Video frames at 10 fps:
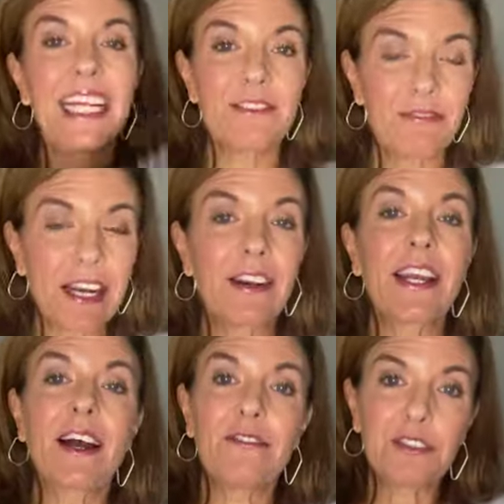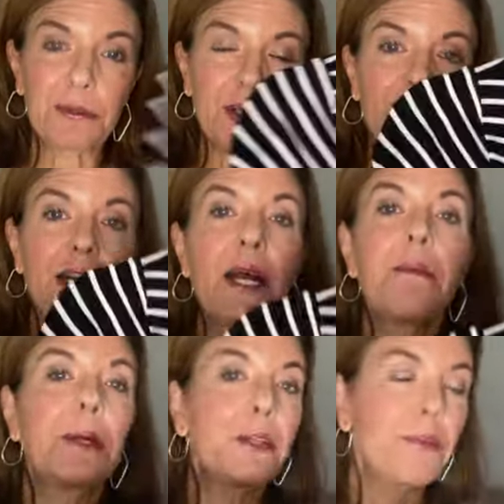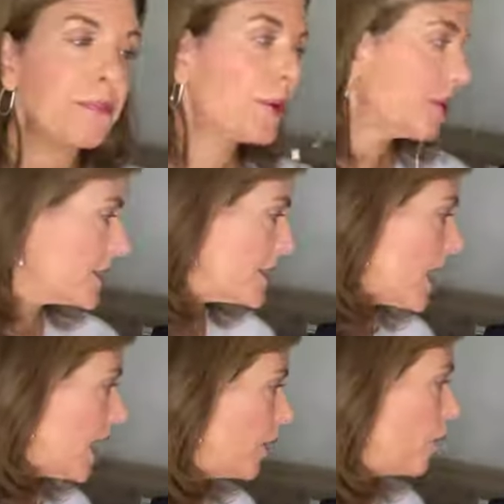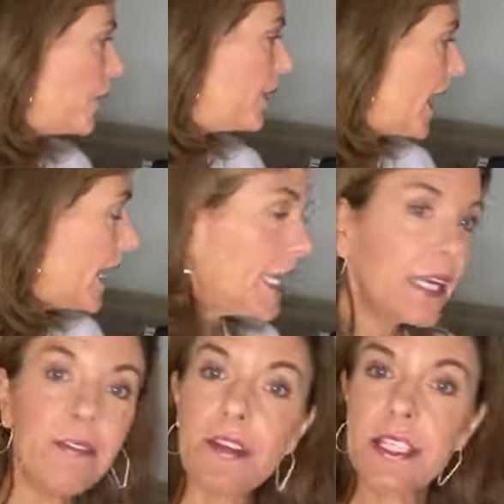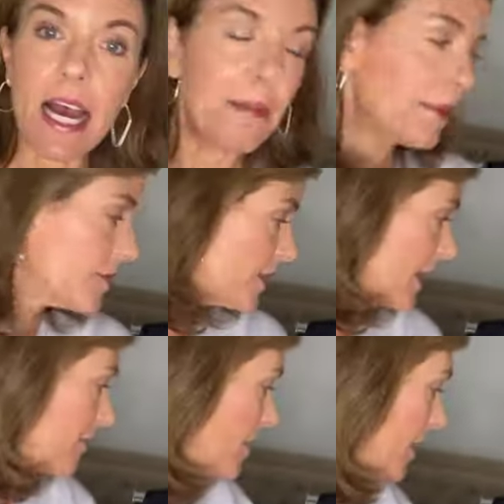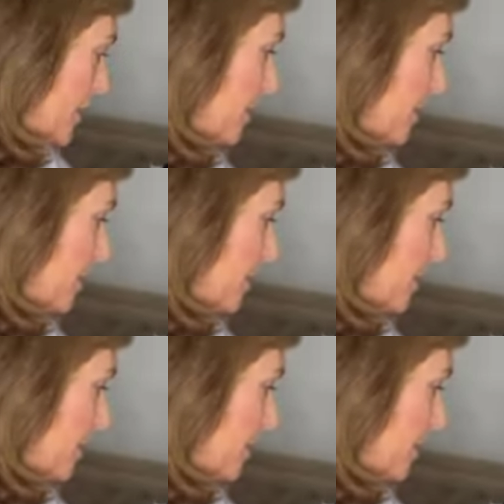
it's very comfortable, but you put this on with any of the toppers that I've talked